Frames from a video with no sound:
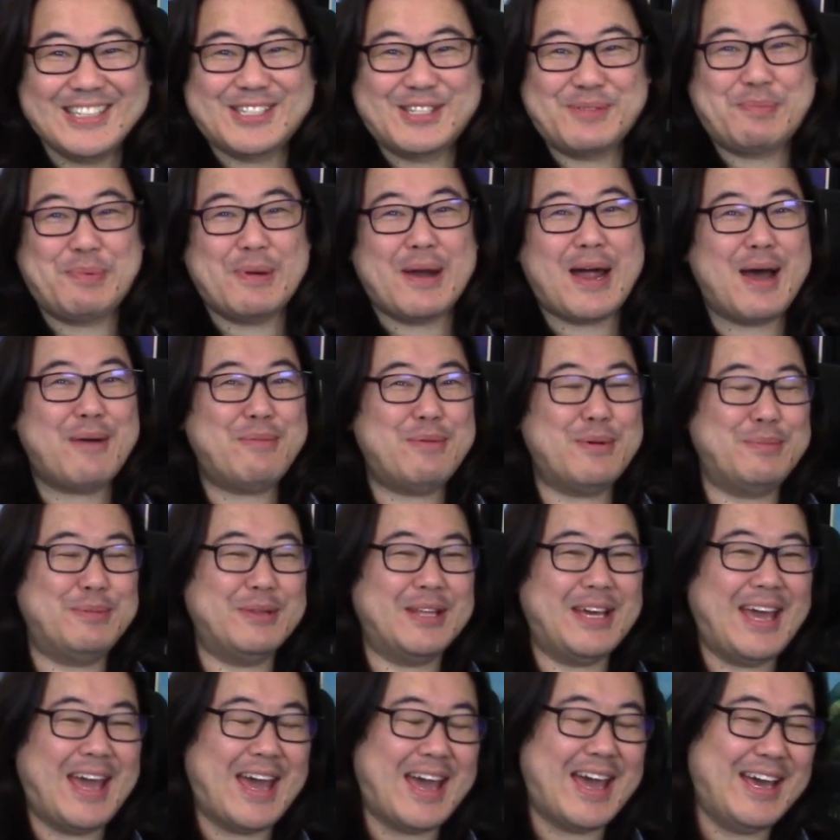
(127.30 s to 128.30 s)
is
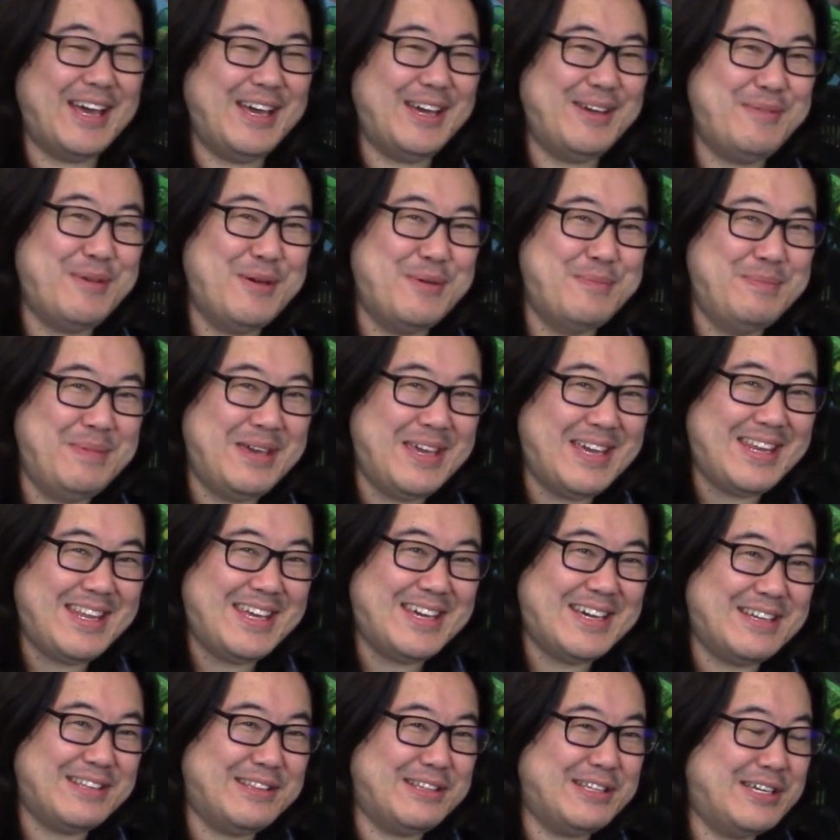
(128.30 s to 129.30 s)
probably
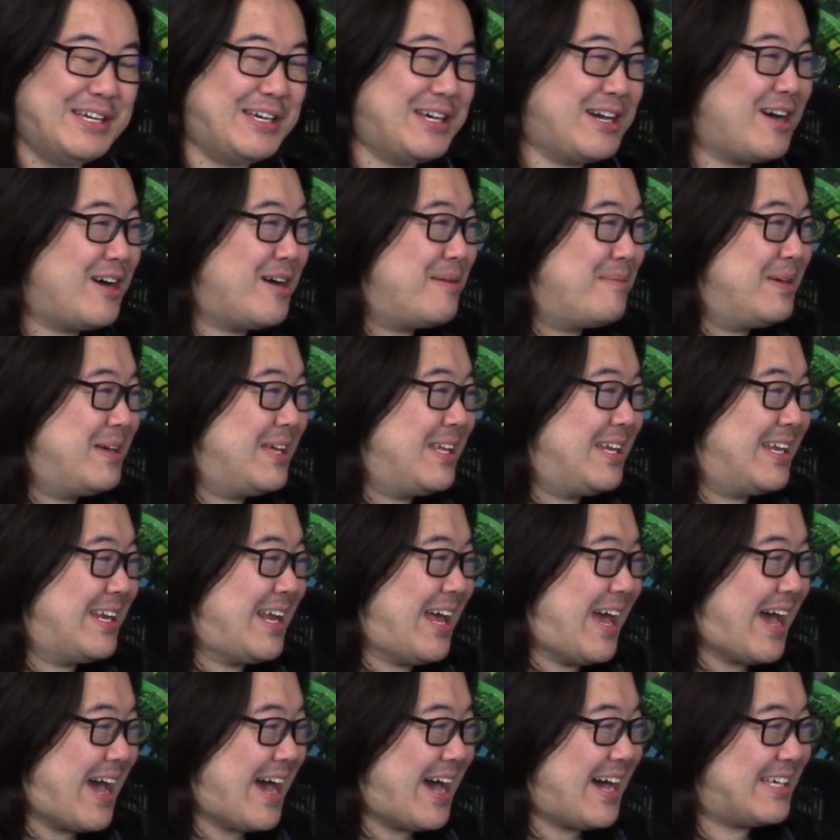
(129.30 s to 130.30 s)
immediately come in
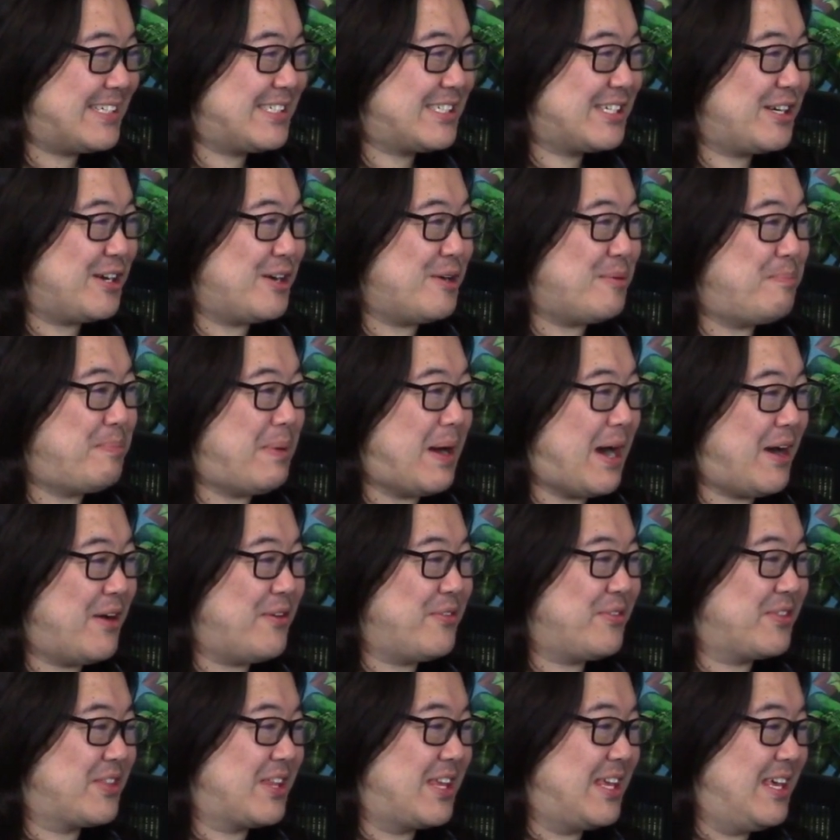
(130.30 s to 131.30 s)
and ask
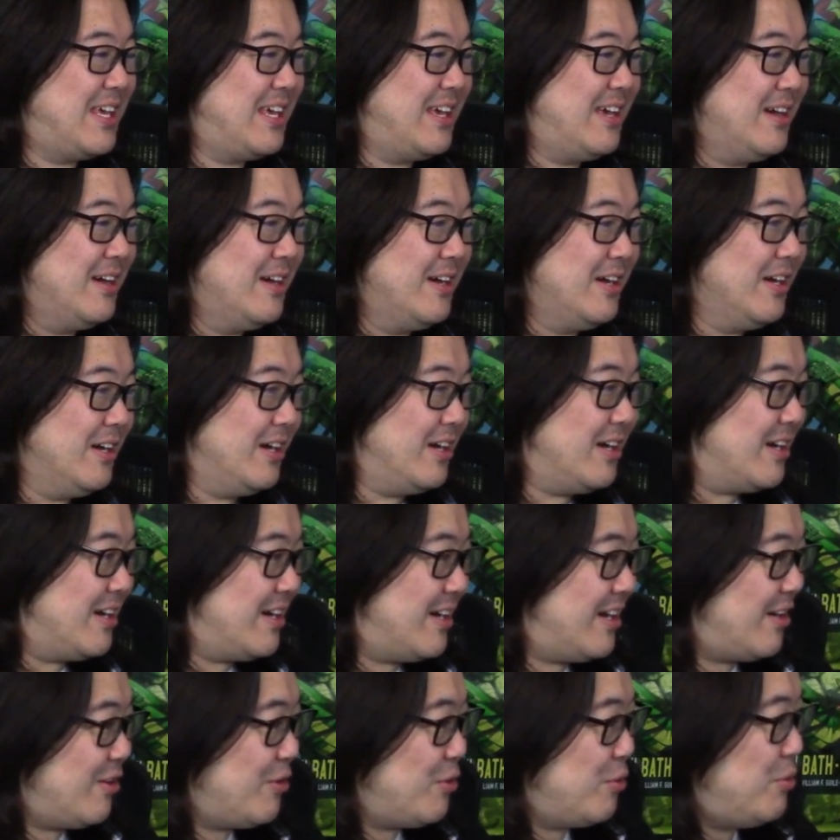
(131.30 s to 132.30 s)
about the
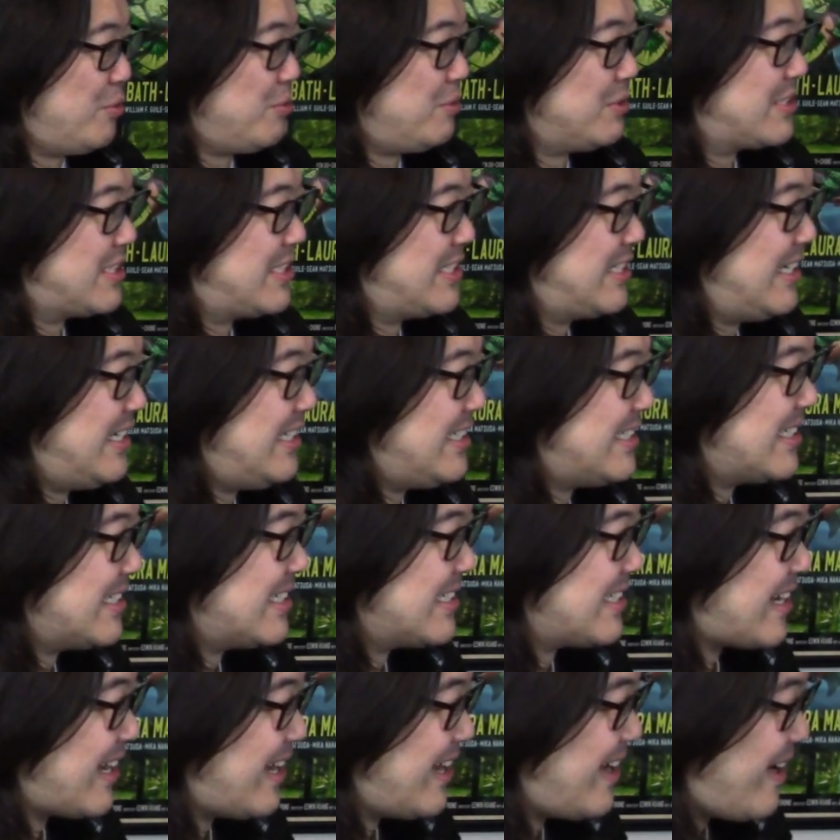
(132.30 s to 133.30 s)
uh, oh
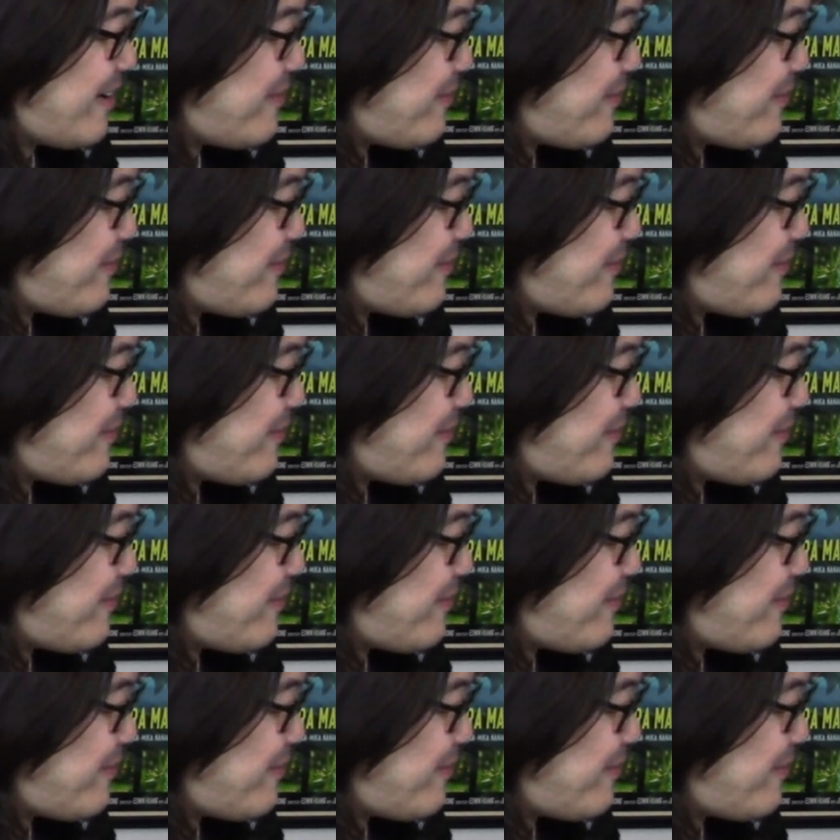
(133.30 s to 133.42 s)
Jesus, I